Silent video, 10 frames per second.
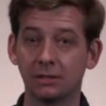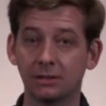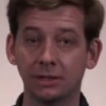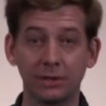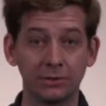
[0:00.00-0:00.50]

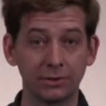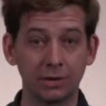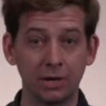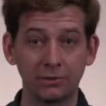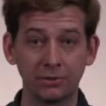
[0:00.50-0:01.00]
later in the
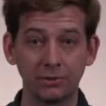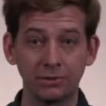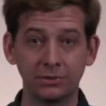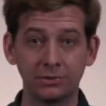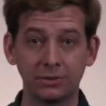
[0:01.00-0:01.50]

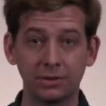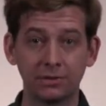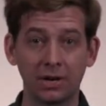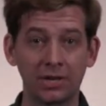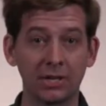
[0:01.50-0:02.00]
conference,
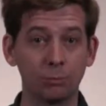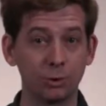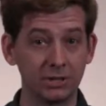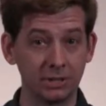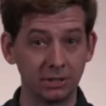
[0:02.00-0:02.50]
talking in
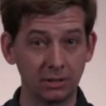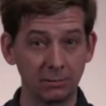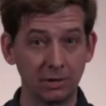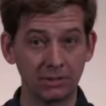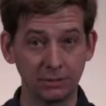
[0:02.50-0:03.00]
more detail
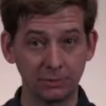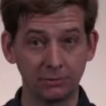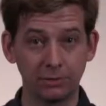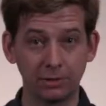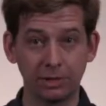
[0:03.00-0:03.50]
about some of
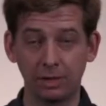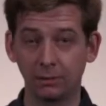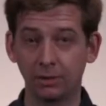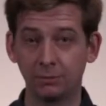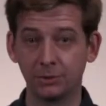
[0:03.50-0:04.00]

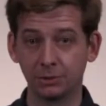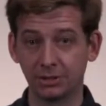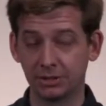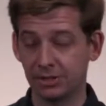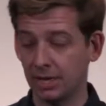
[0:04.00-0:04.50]
what I'll be
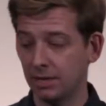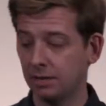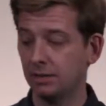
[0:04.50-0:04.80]
showing today.